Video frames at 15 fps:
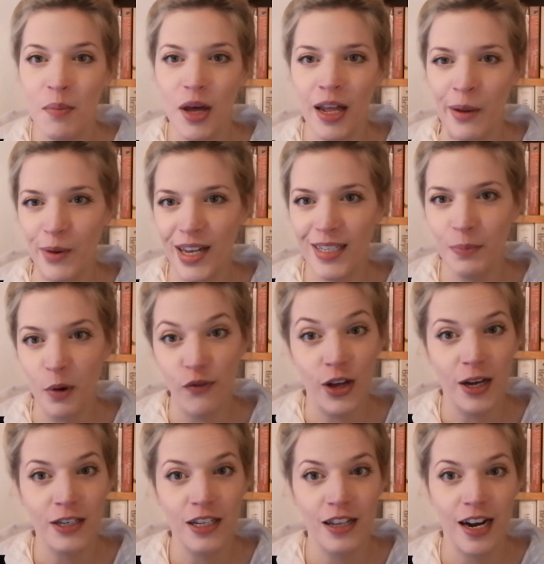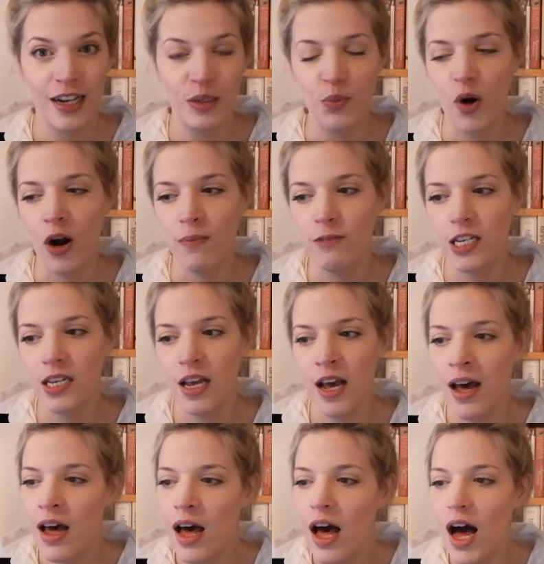But anyways, moving on to the next prompt.
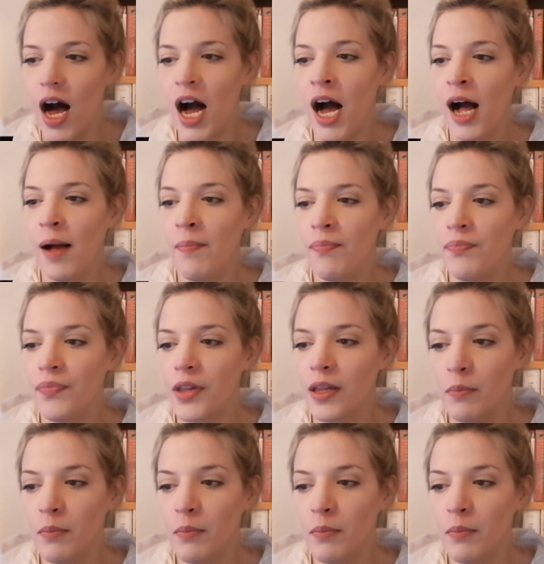Um,